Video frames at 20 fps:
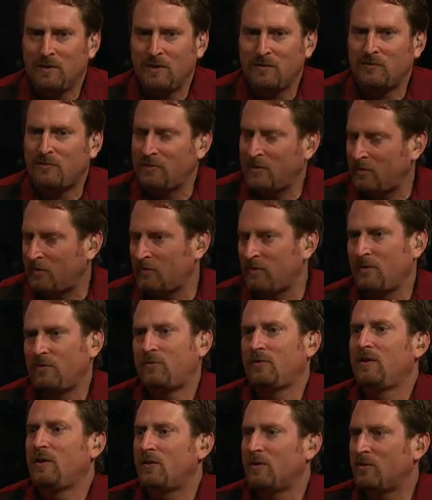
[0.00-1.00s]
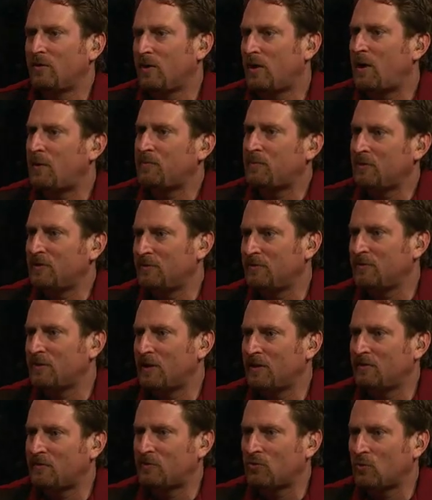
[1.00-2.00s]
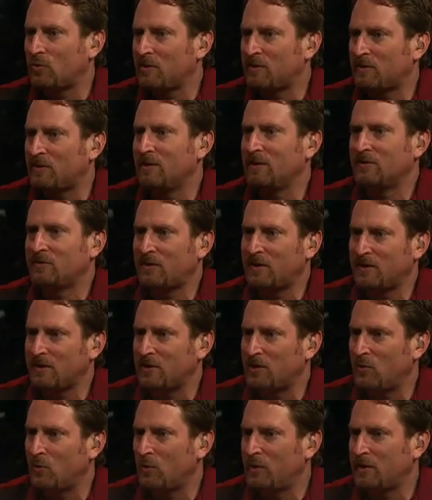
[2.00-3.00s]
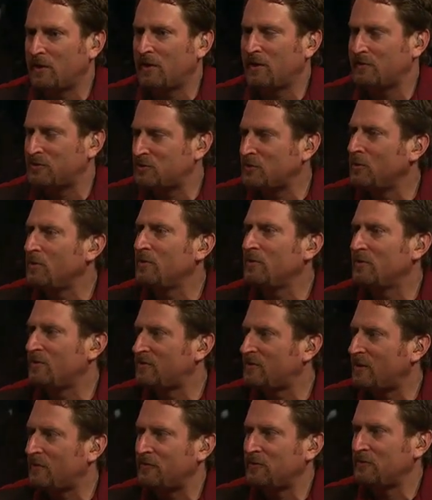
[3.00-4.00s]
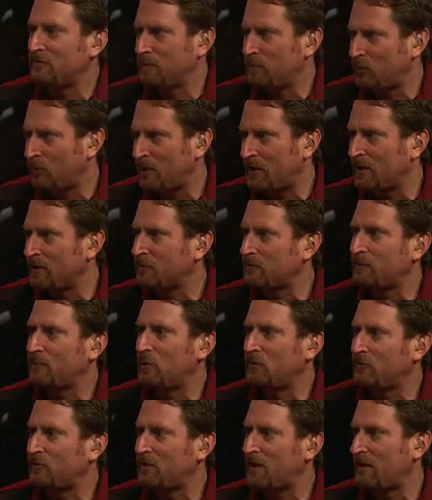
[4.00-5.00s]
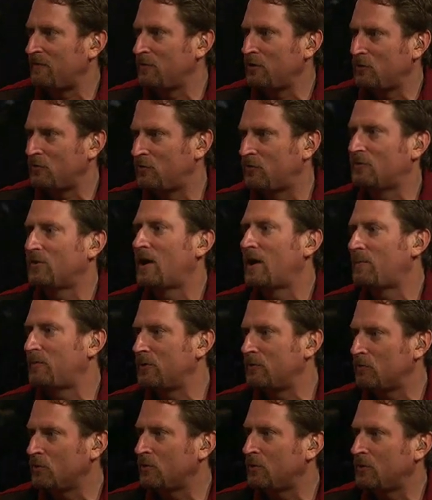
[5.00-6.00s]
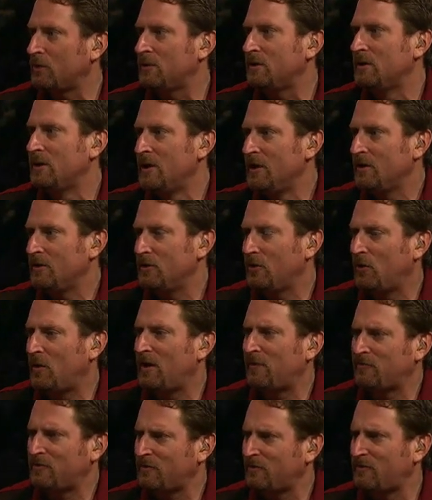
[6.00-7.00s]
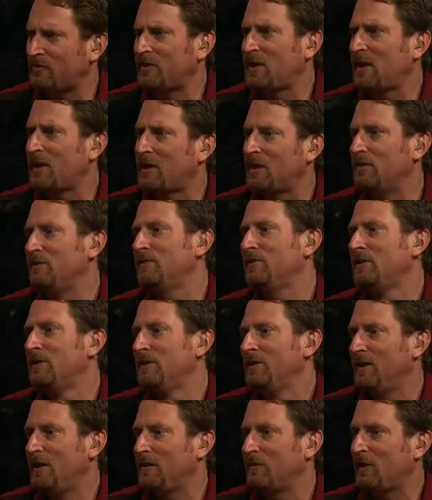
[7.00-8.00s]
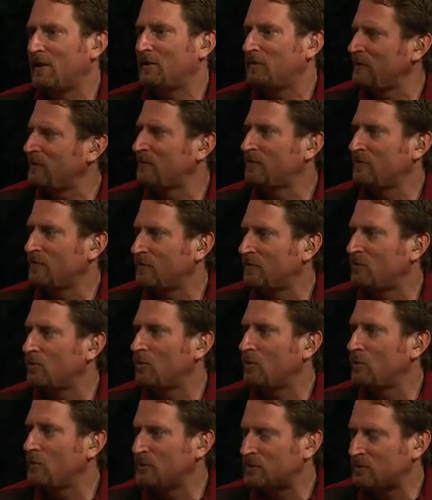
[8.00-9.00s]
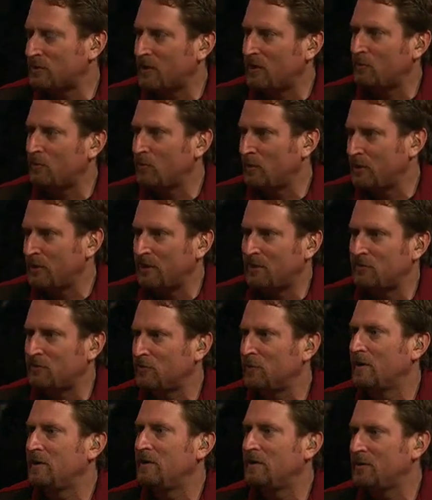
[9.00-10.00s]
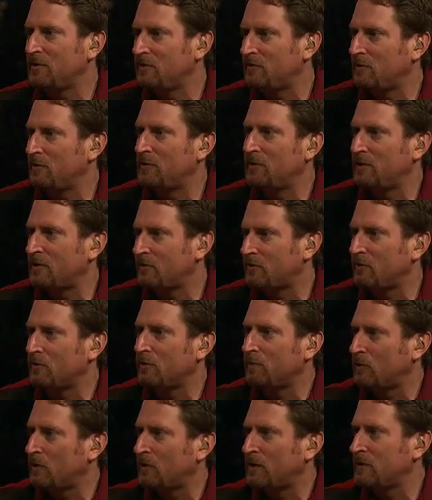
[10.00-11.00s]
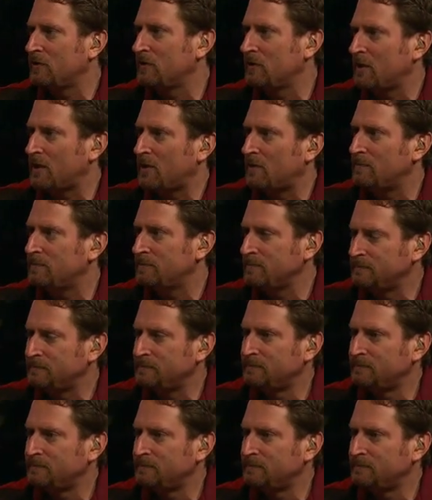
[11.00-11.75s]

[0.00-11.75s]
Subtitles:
it's another opt-in kind of story thing. It's like, you know, we kind of show you the stuff as you're playing, as opposed to having you stop and really, you know, have to stand and like listen to story. We try to really integrate it into it as you're playing the game.